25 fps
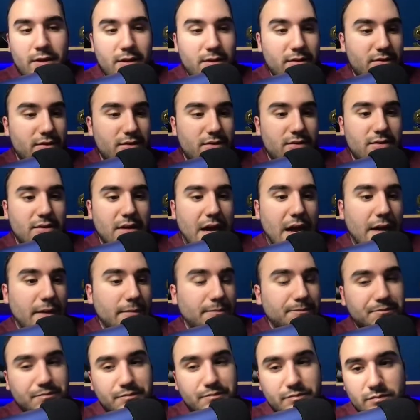this is
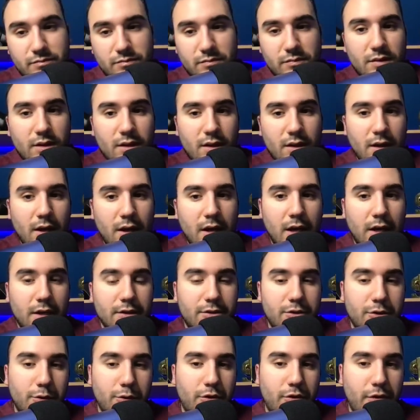not
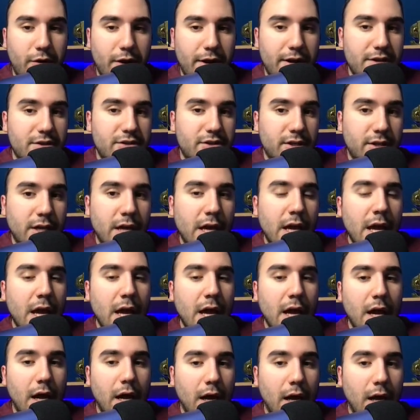too crazy
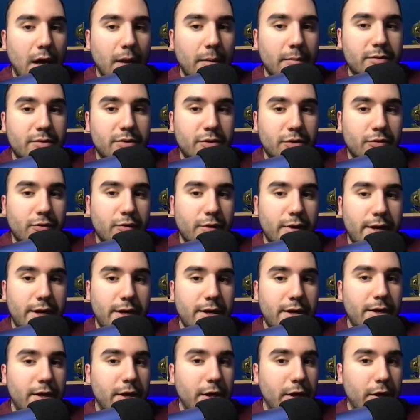to read
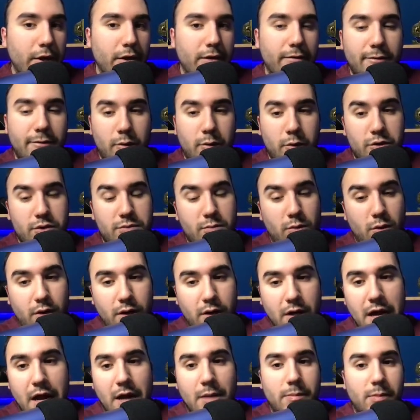here. If it was more
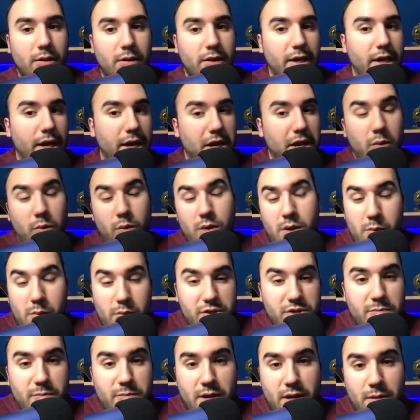complicated, we
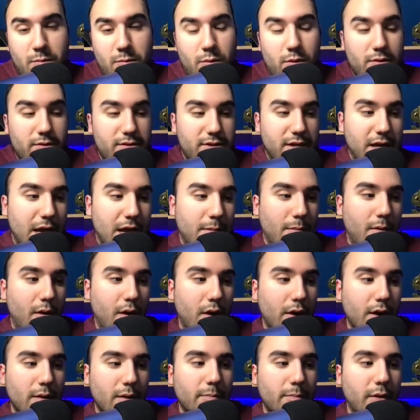would spend more time
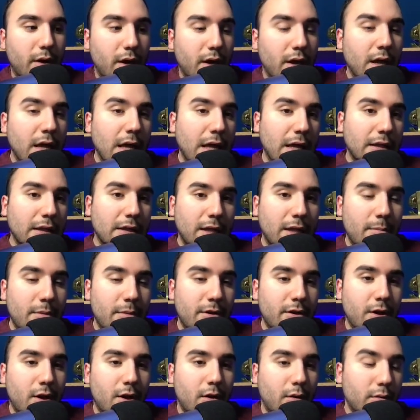on it. But let me
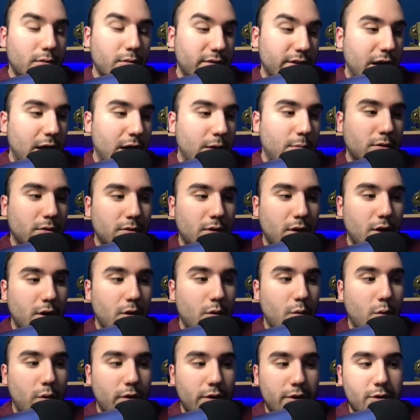know down below,
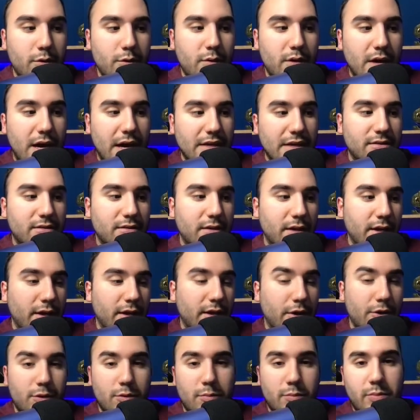what do you guys think?
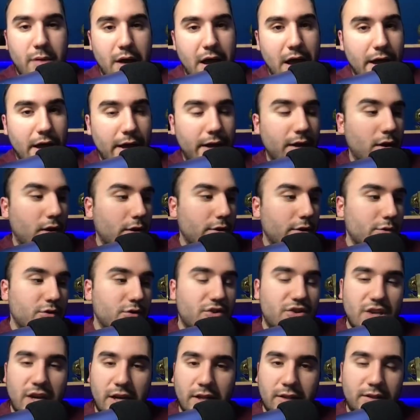Are you buying? Are you
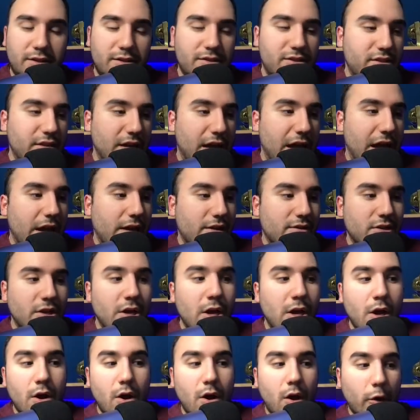selling stocks?
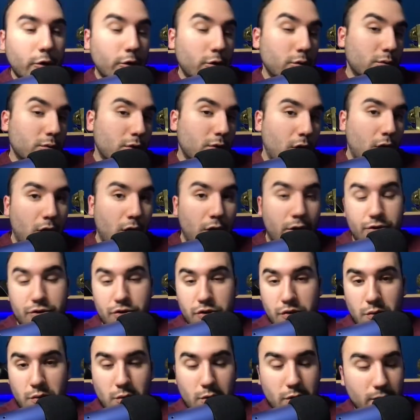Are you long,
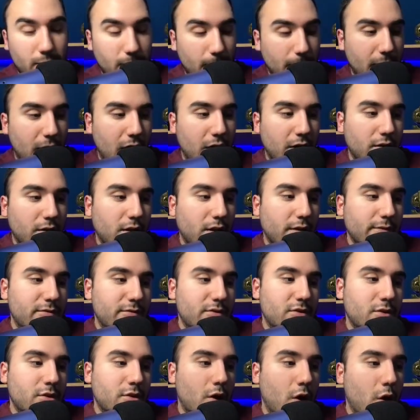short? I'd love
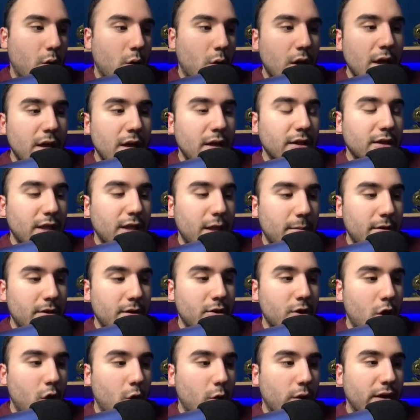to know. Let me
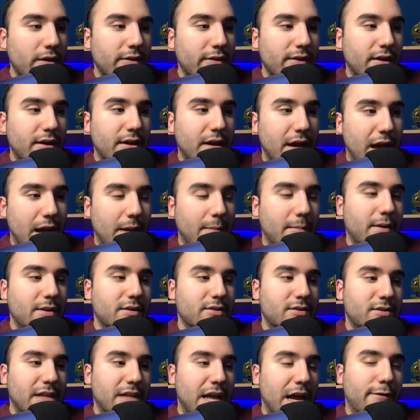know in the
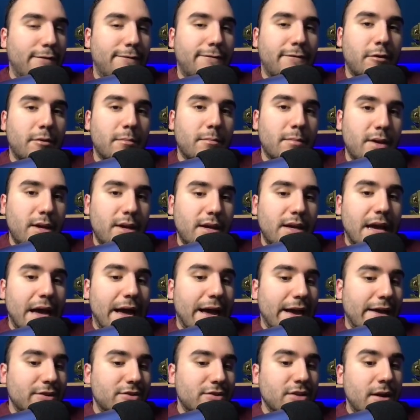comments. Now for me,
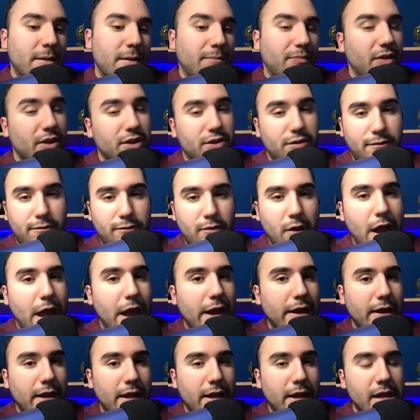guys, it's
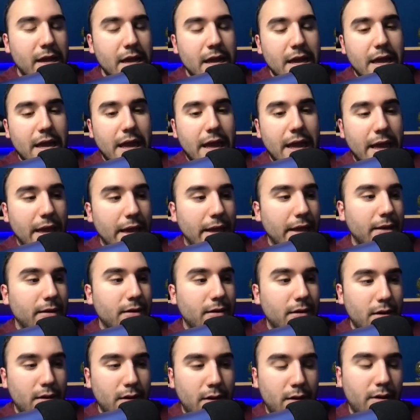Friday,
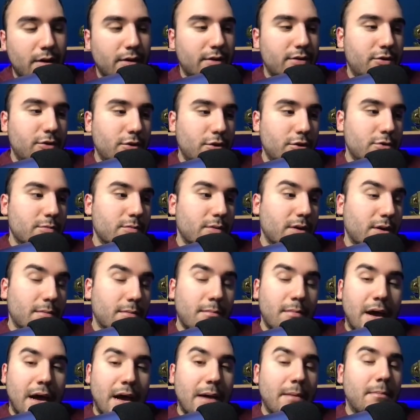and excuse me,
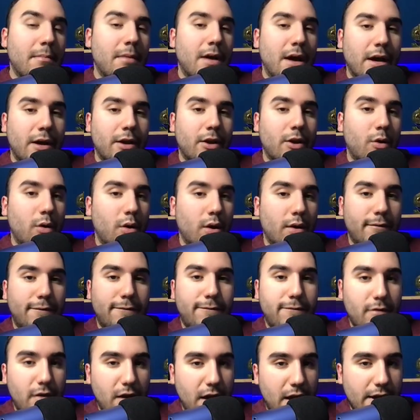my motto on
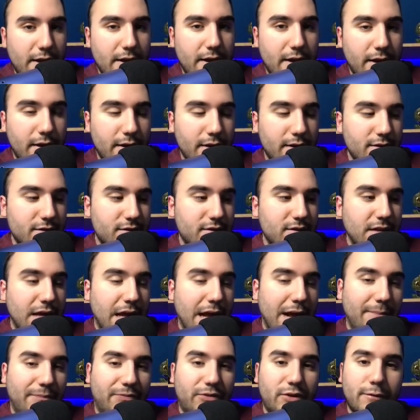Friday is
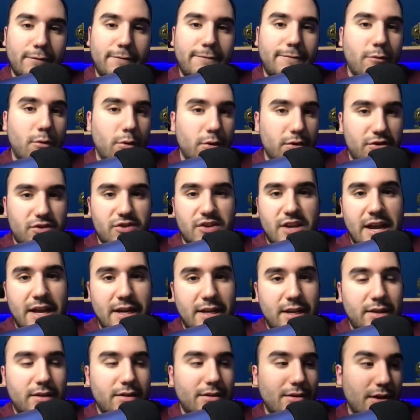not to force
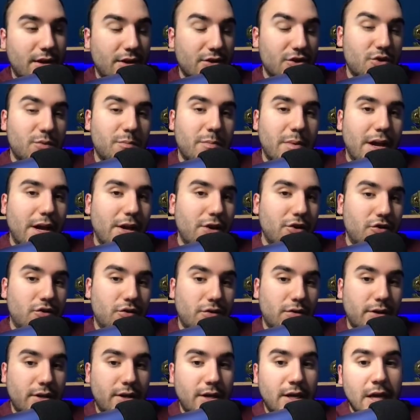anything,
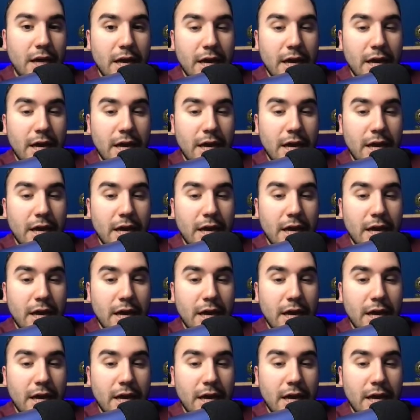especially